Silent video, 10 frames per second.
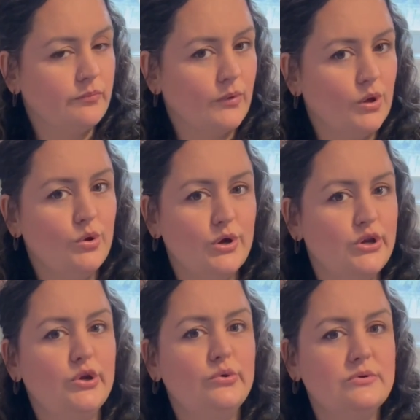you can
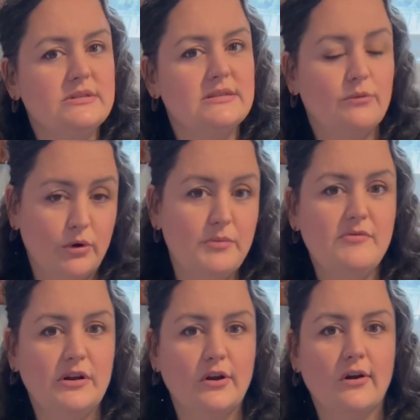it will be
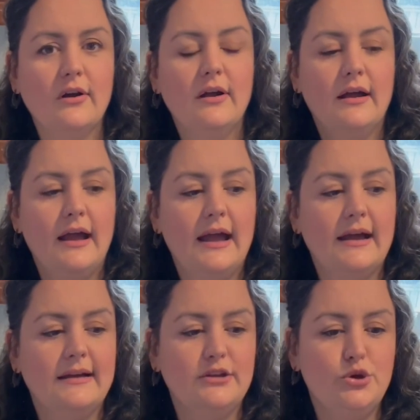vinegar,
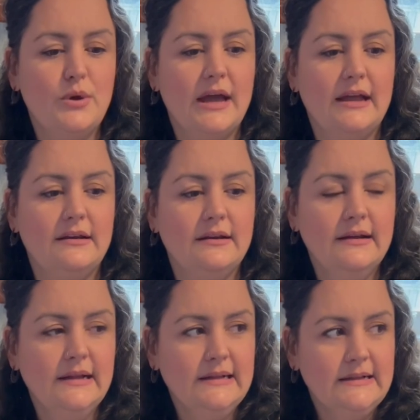and you can
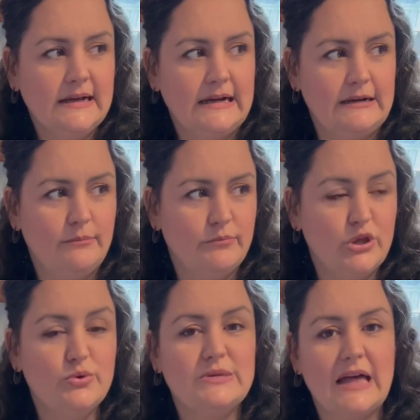
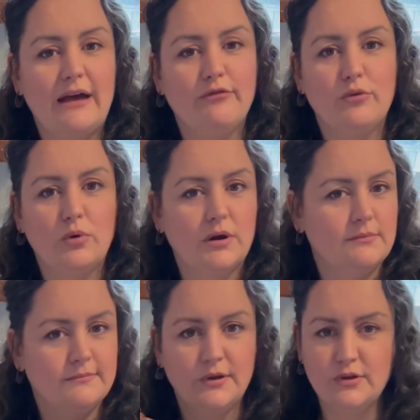use that
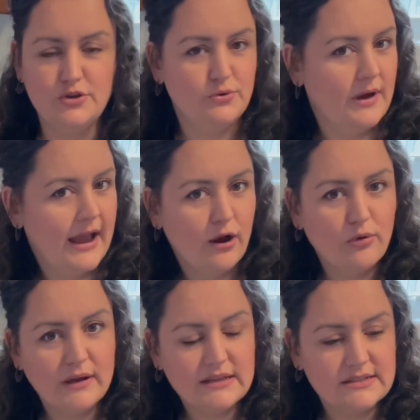do a hair
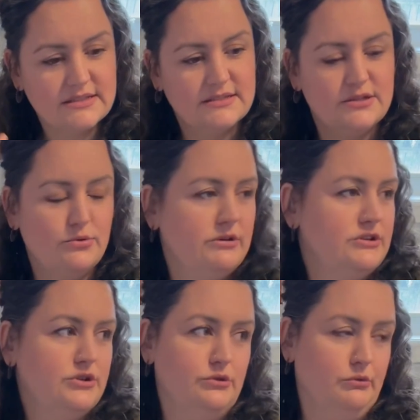rinse. You could
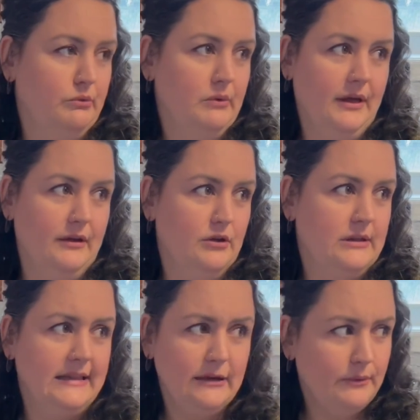
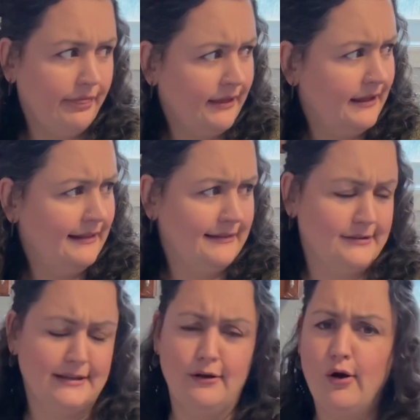clean with it. There's
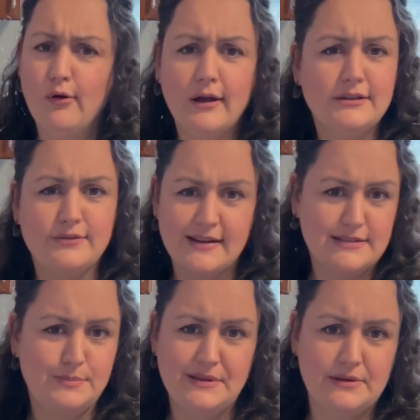like all kinds of
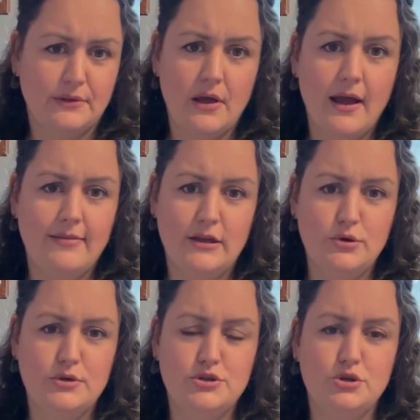recipes online that you
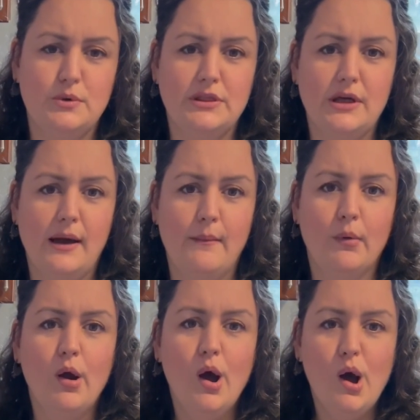can do with
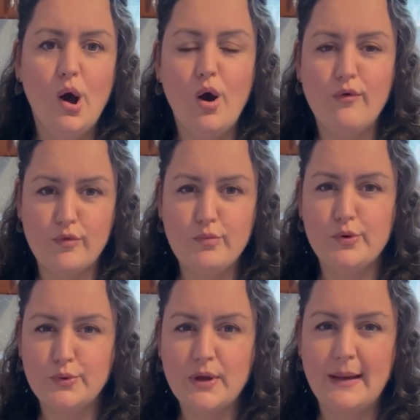
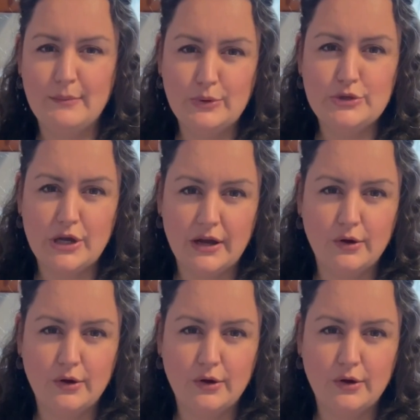overbrewed kombucha,